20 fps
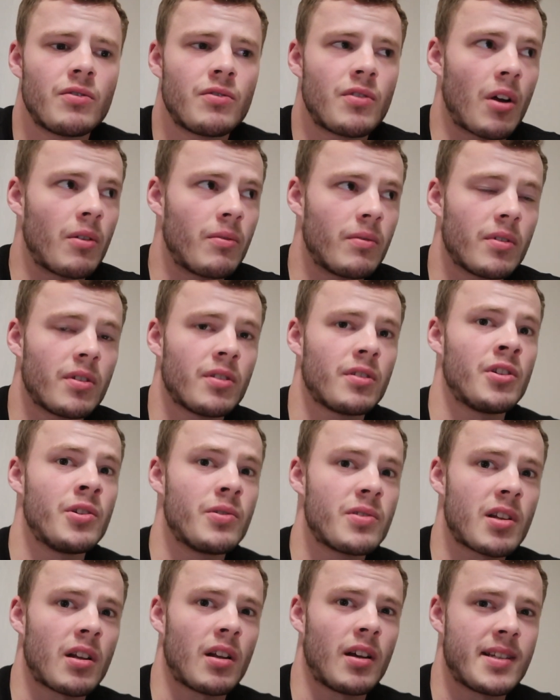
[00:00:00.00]
Don't
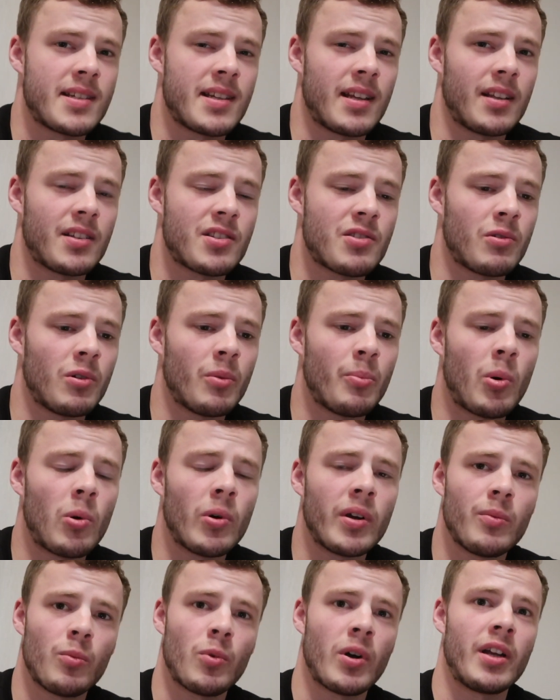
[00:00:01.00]
utilize it to a
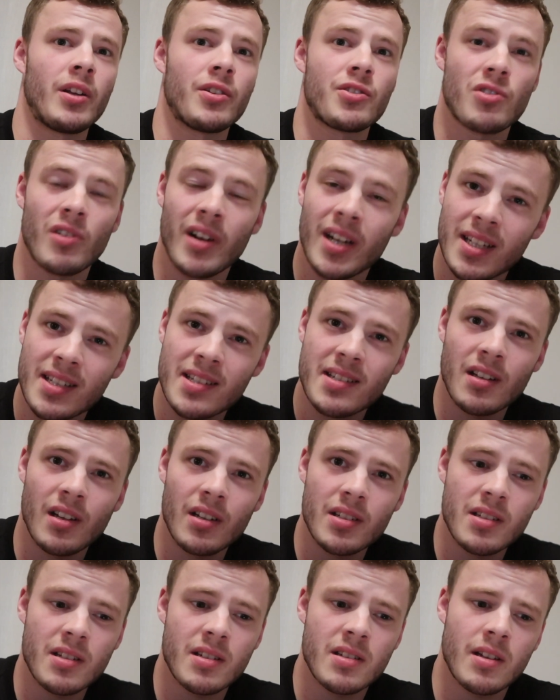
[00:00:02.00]
point where your training
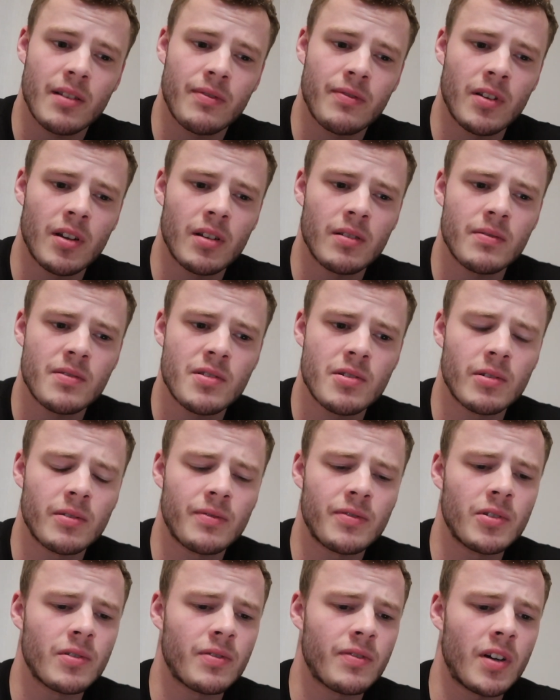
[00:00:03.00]
starts to suffer. So
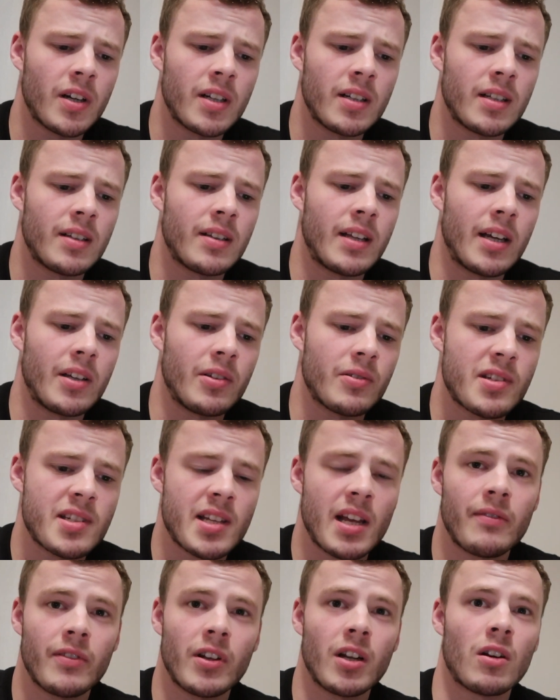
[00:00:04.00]
if you're finding that you're
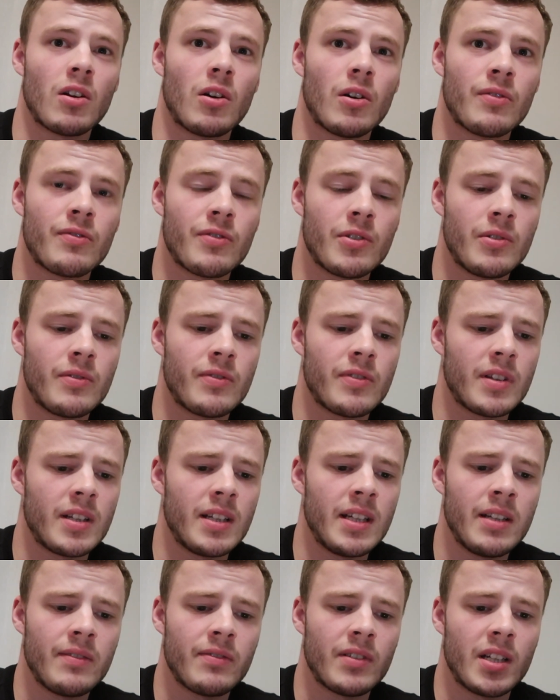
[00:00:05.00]
saving a lot of food for the
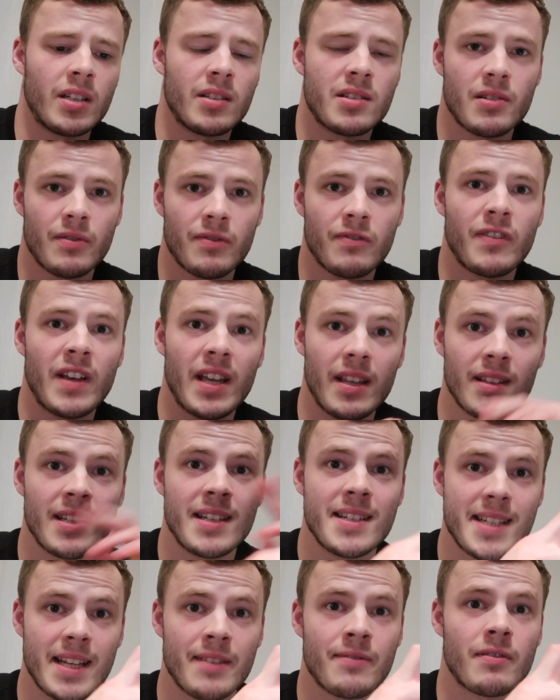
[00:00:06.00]
evening to fit
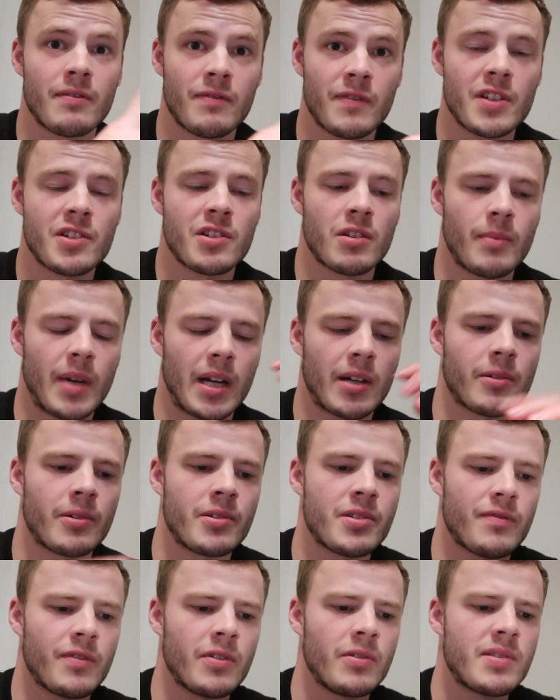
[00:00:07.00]
these if it fits your
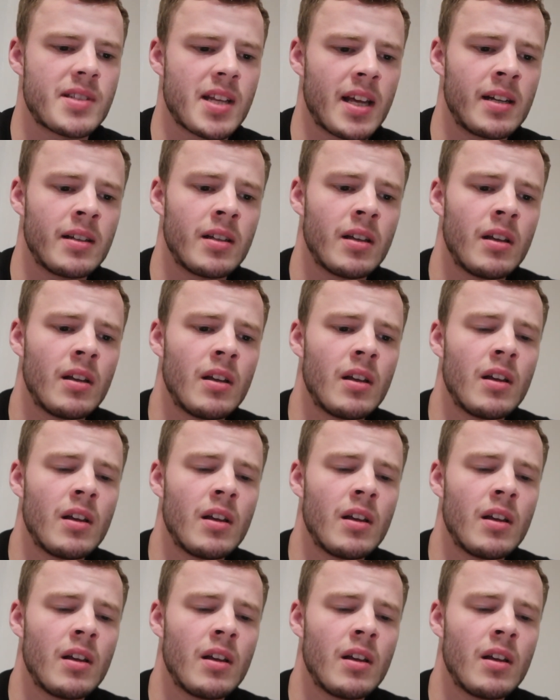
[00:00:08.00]
macros foods in,